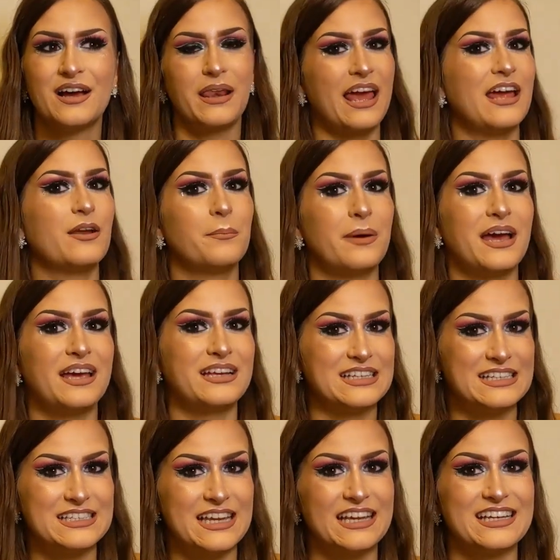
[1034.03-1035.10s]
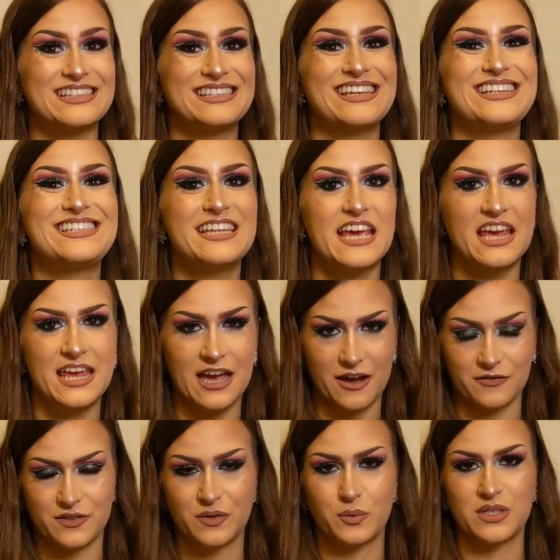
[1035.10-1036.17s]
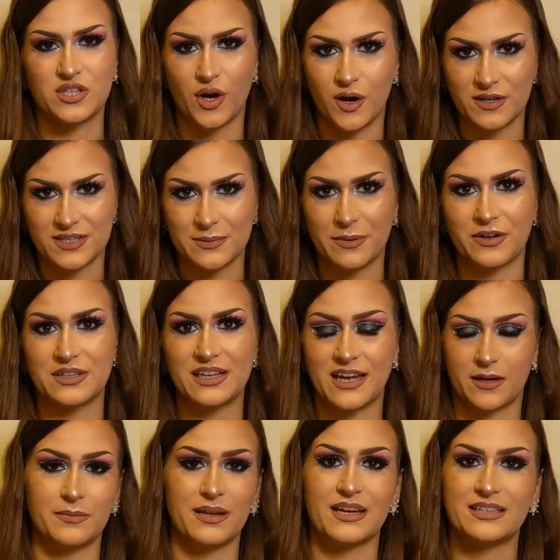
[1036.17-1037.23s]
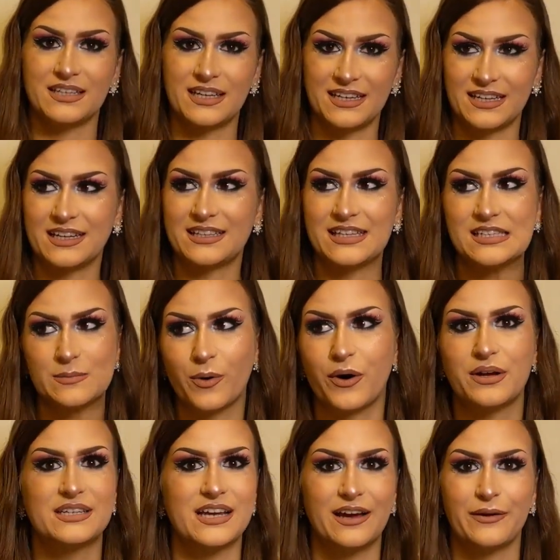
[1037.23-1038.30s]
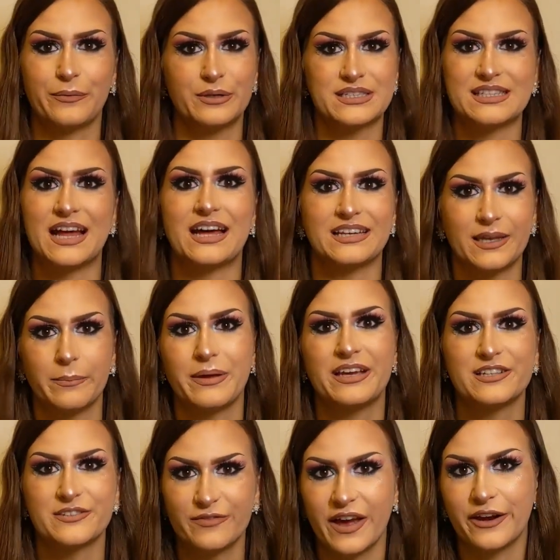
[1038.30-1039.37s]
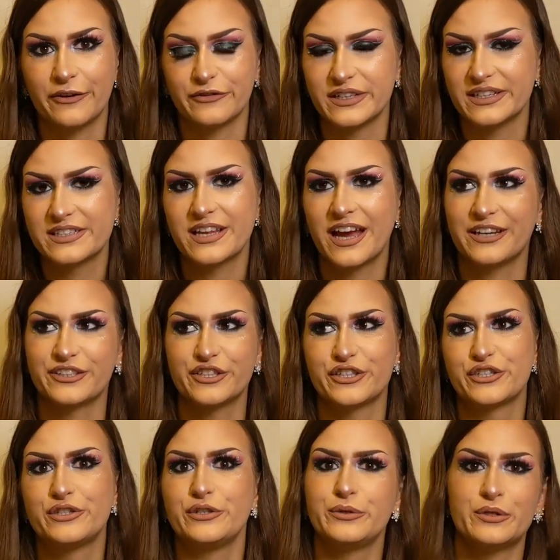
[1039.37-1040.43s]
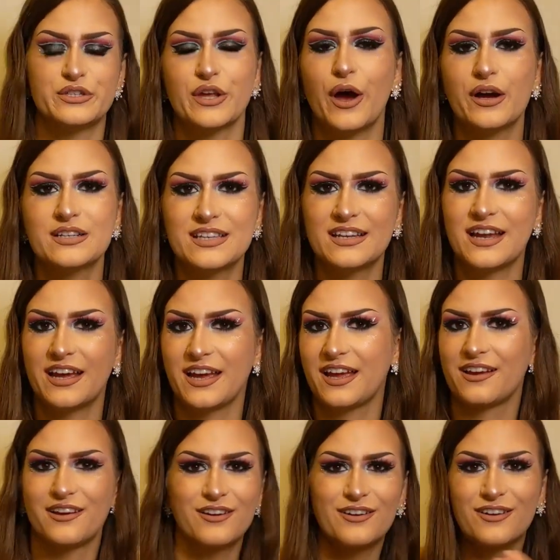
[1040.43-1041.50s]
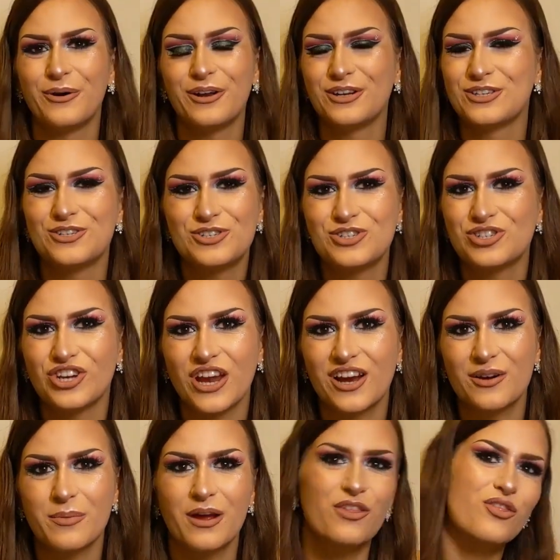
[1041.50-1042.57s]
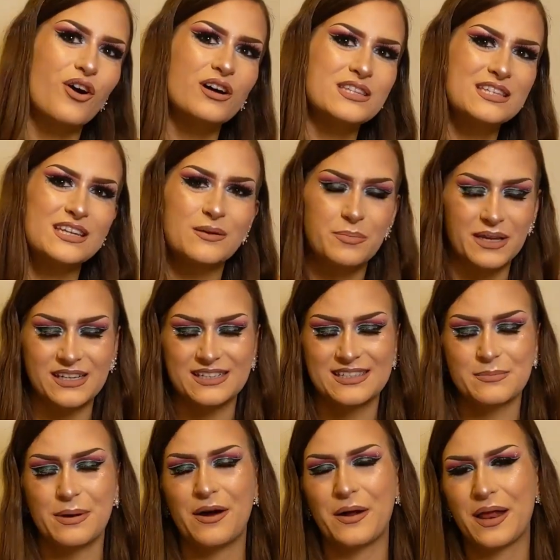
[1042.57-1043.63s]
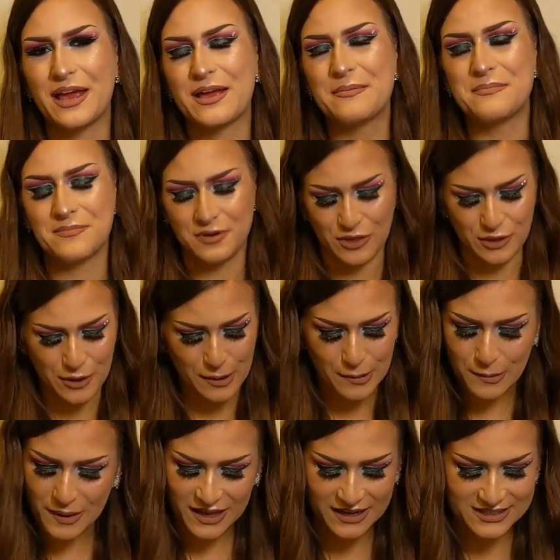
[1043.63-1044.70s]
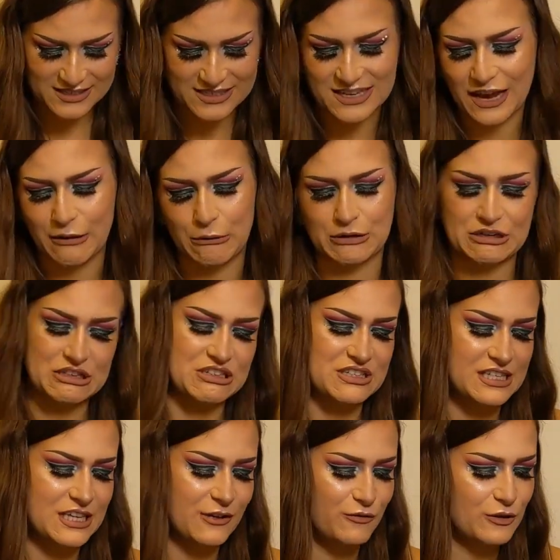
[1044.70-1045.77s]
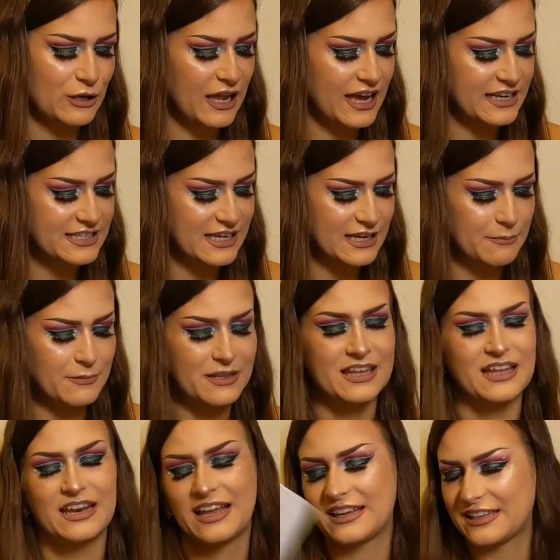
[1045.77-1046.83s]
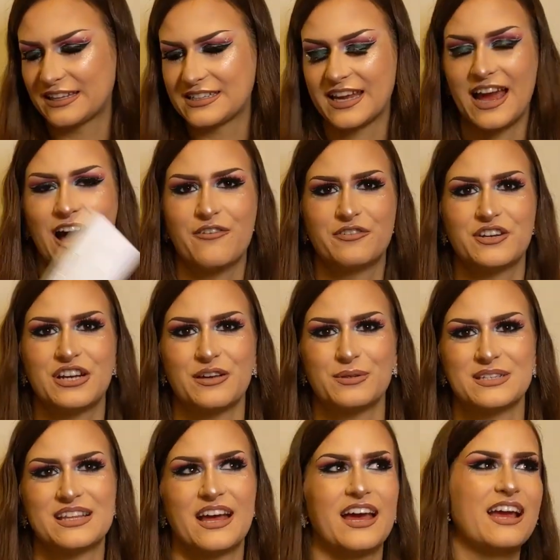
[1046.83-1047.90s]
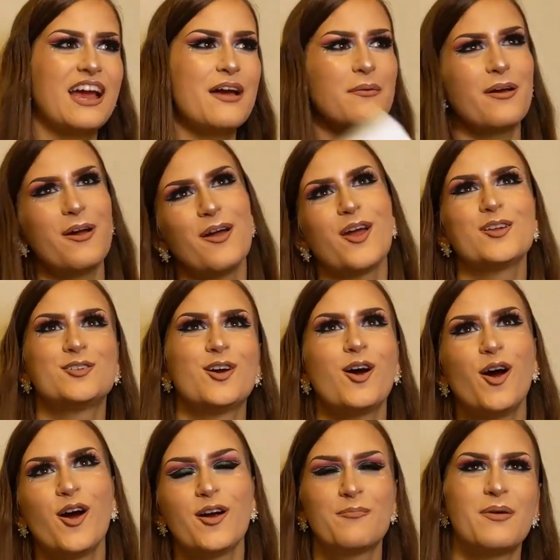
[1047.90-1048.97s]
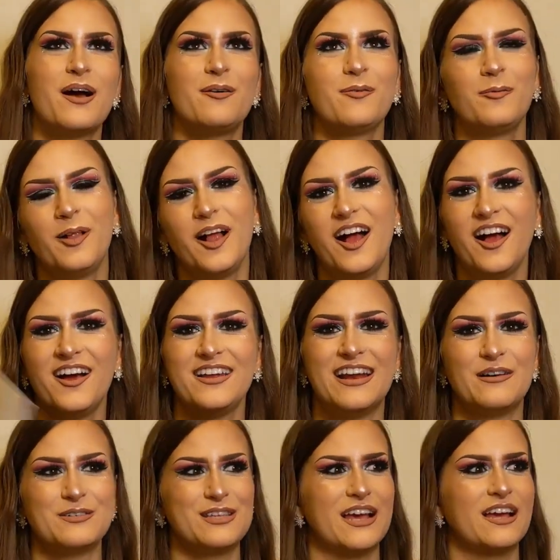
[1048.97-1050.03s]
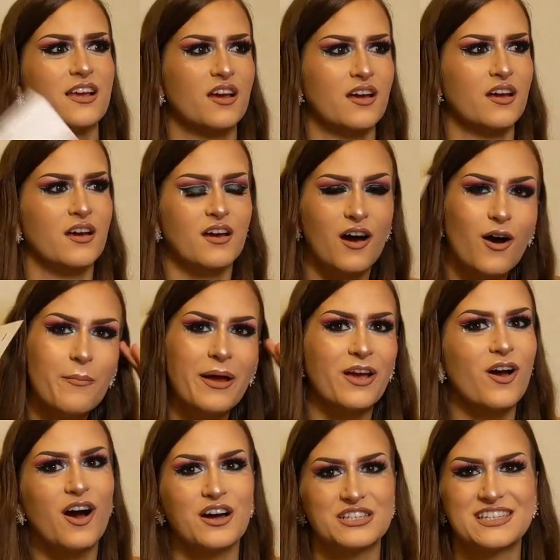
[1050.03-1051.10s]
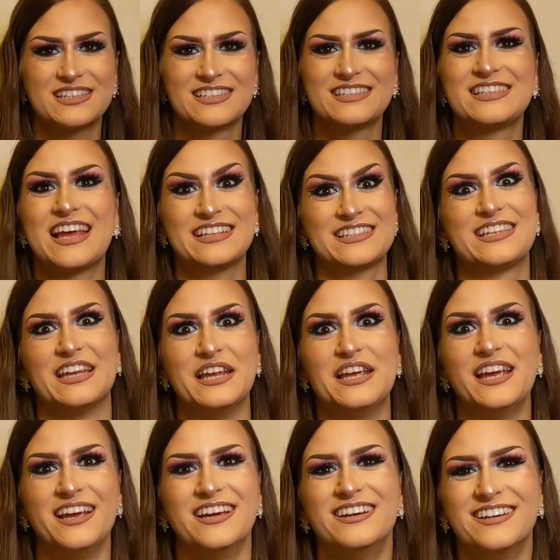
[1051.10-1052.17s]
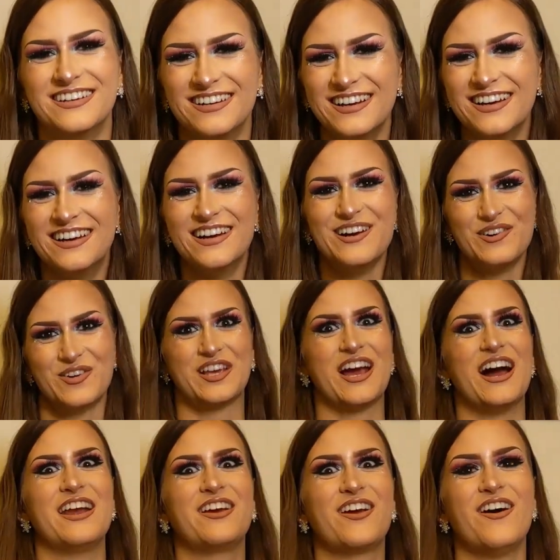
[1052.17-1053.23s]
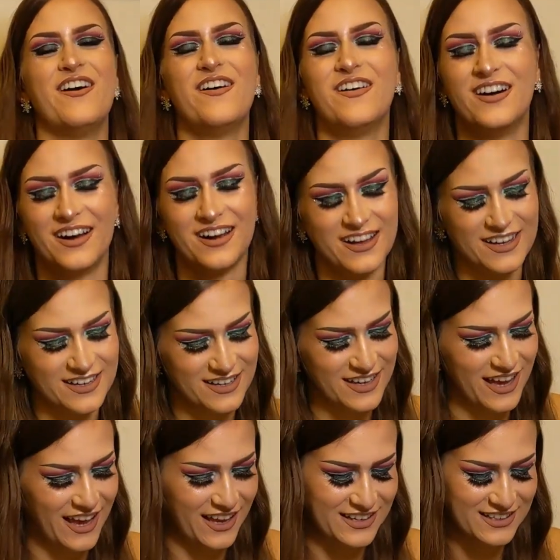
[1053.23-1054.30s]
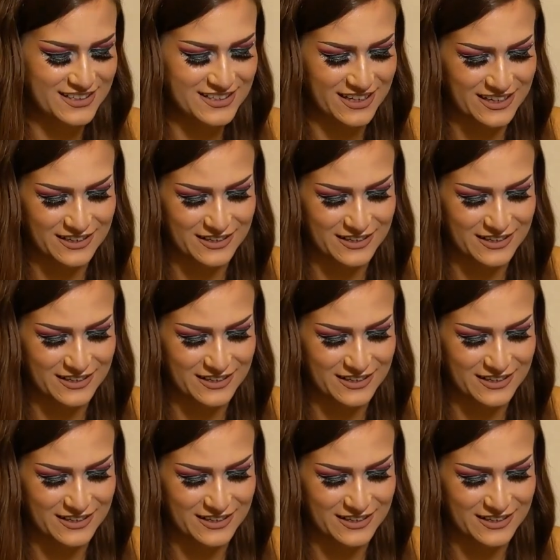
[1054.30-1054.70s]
planned on buying the tickets the day after we talked about Youngblood, and at this point I was not the biggest fan of his. I just knew his songs and I wanted to share my thoughts and opinions about him with you, and I wanted to see if you liked him. And then like the day after he was like, I'm not on tour, blah blah blah, and I was like, oh my gosh, this is destiny. We gotta go. And